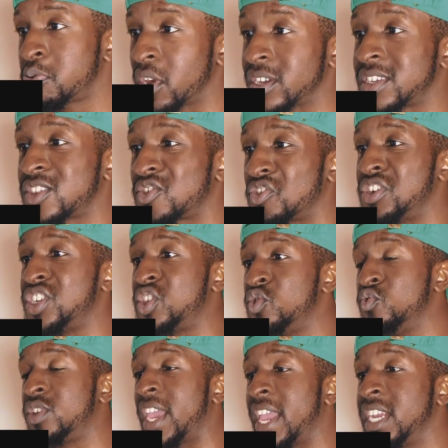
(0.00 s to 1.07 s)
plus
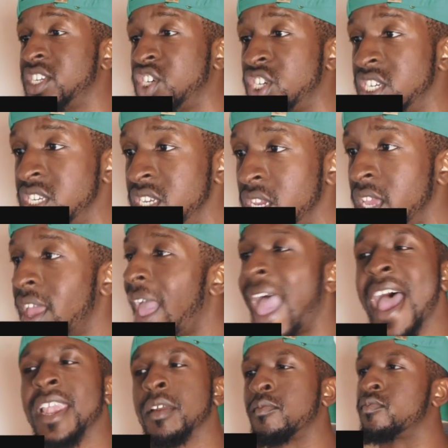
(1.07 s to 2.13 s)
32 kg,
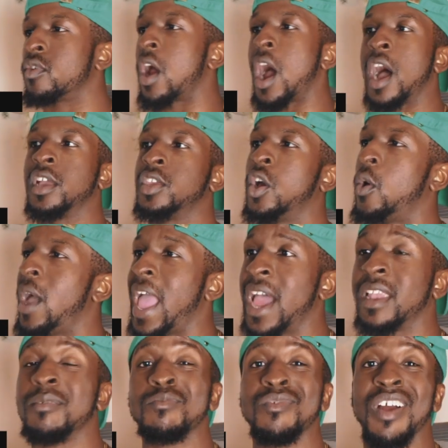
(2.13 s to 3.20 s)
Adam Raw. Yo,
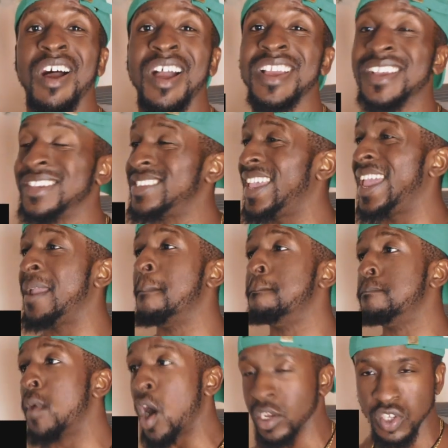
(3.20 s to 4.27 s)
Adam Raw is a
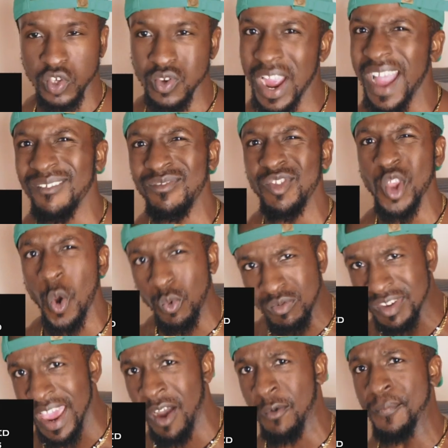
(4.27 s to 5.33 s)
monster. I have no
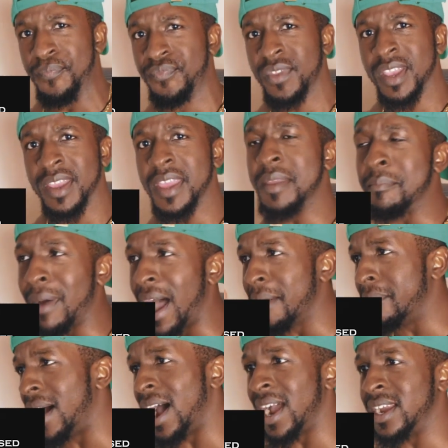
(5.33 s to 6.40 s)
doubt in my
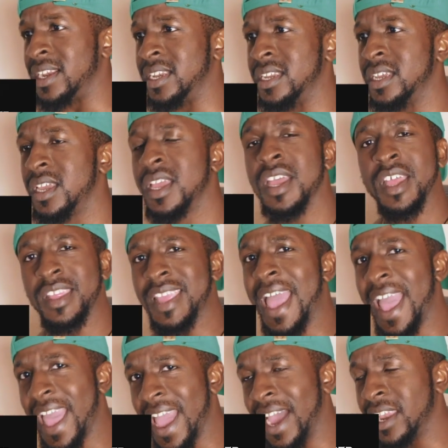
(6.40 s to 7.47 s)
mind
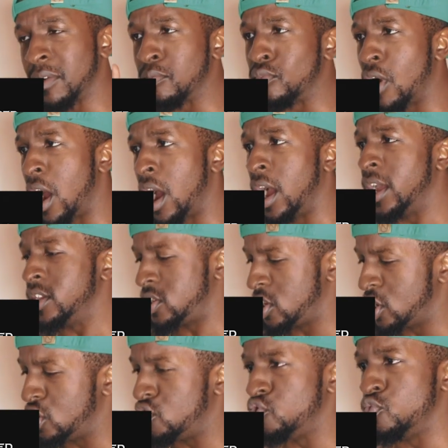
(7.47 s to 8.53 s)
that Adam Raw is
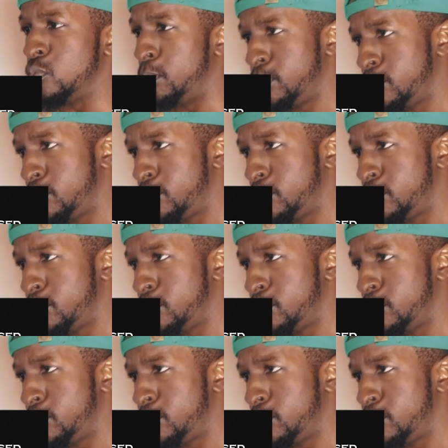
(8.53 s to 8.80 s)
gonna do